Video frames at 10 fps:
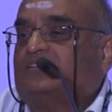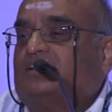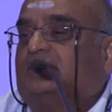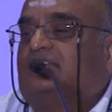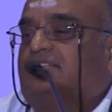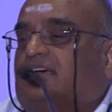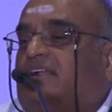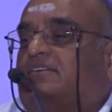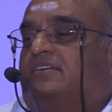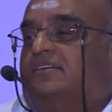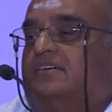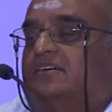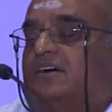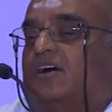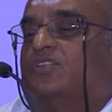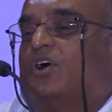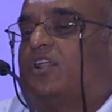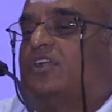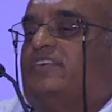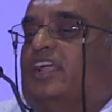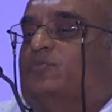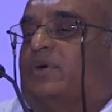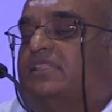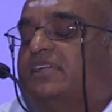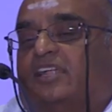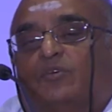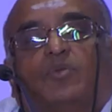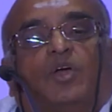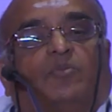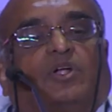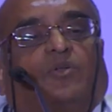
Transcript: as others are of the order of 10% employment